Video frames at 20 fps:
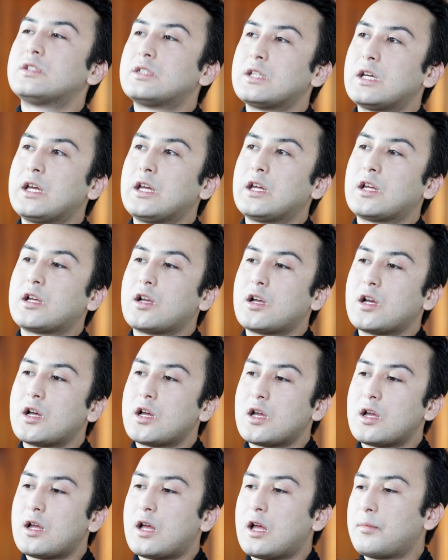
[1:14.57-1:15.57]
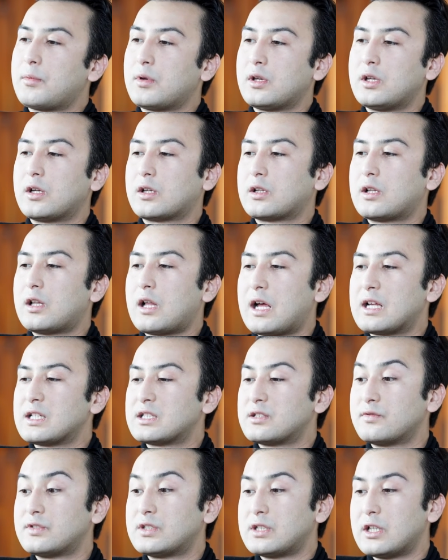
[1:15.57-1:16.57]
can take, a
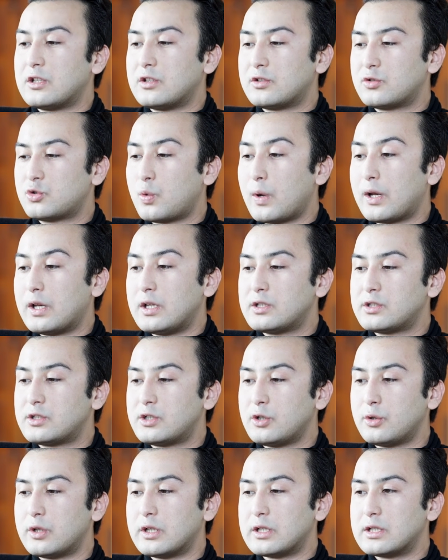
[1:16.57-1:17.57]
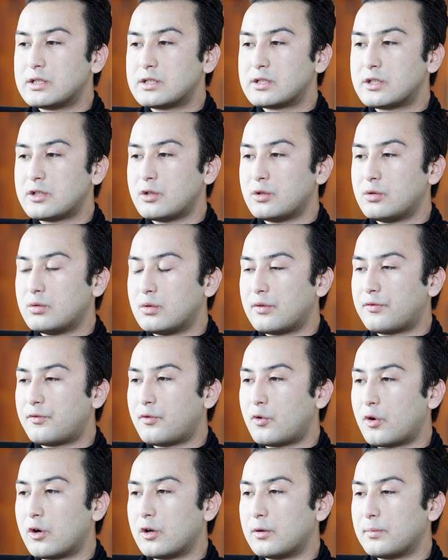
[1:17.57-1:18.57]
class of say 20 students to a
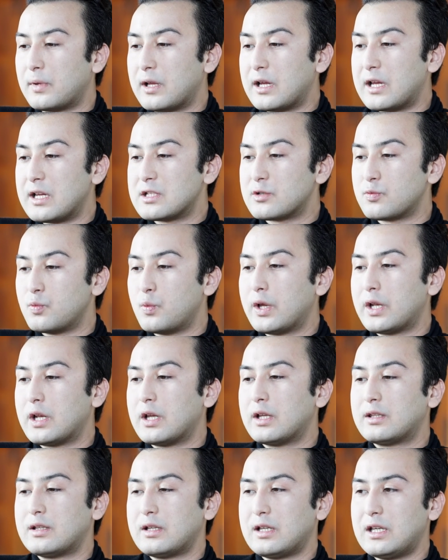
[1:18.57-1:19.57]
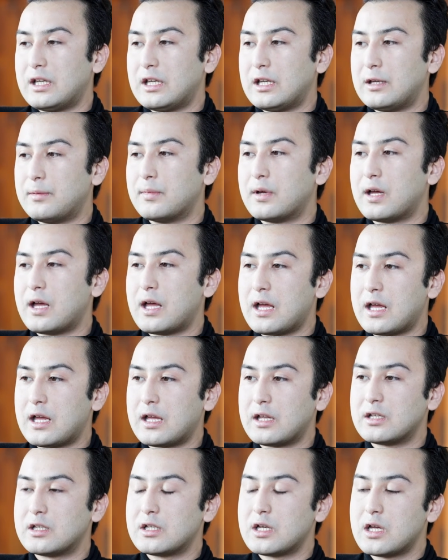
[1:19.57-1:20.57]
foreign place with a theme
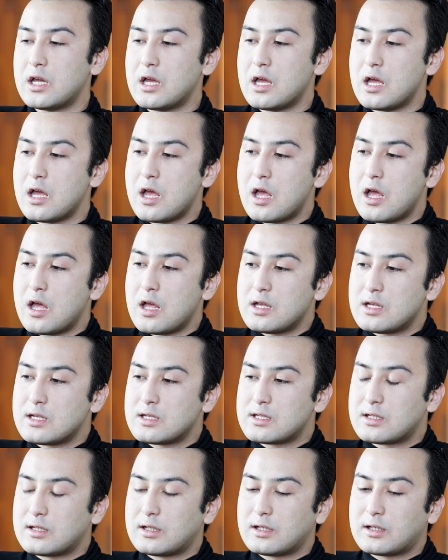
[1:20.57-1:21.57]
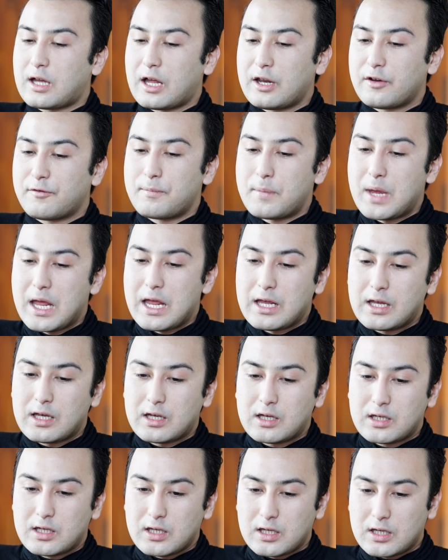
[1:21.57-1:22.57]
and kind of
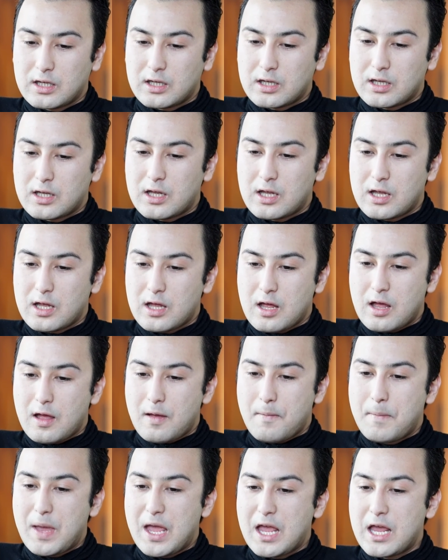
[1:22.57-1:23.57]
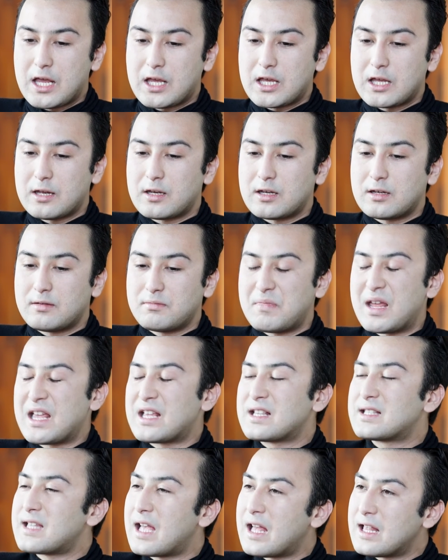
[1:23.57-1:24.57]
make it
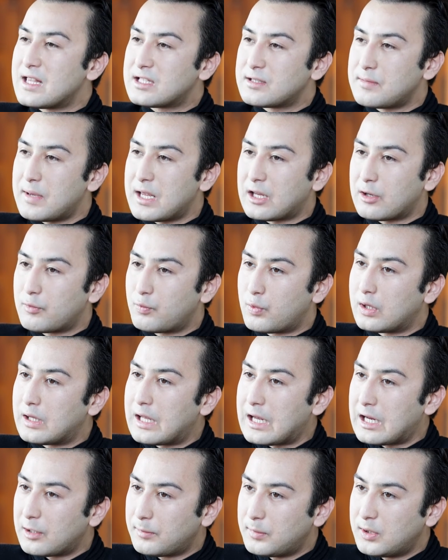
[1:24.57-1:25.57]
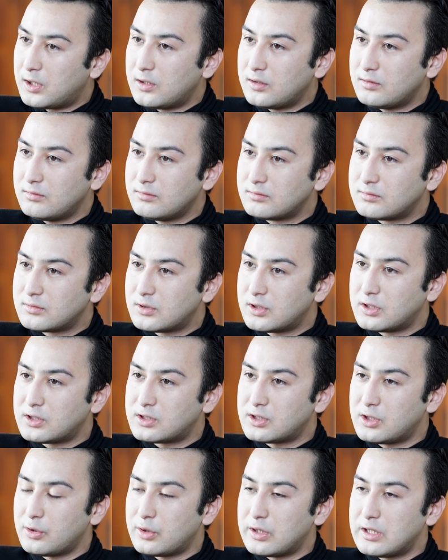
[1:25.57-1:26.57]
relatable to the
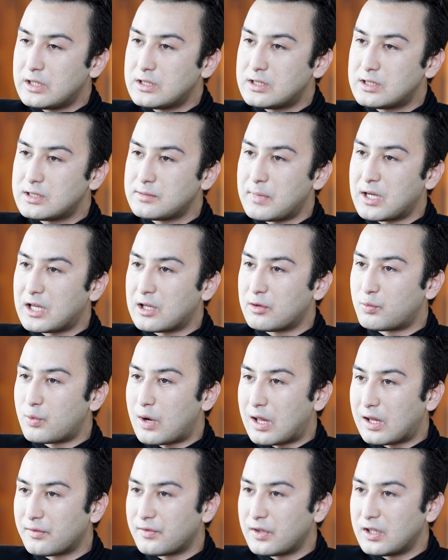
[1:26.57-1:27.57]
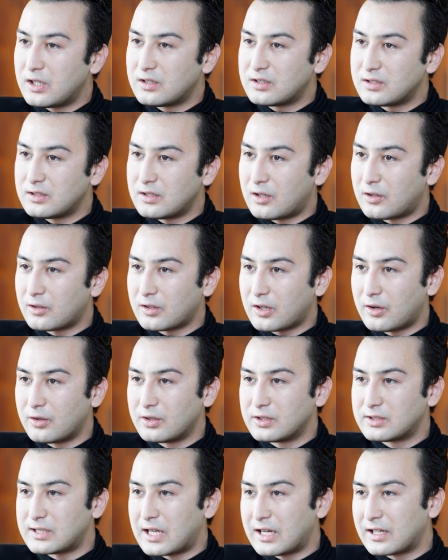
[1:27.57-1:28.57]
students, make it relevant in our
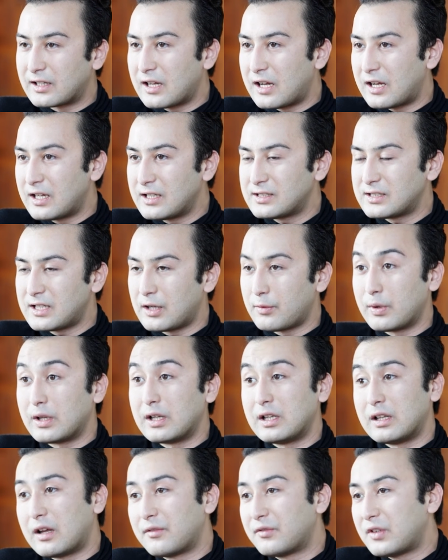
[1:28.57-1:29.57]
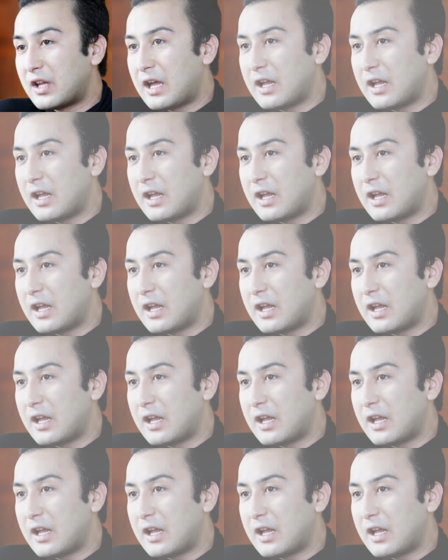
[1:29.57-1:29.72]
current zeitgeist. I really love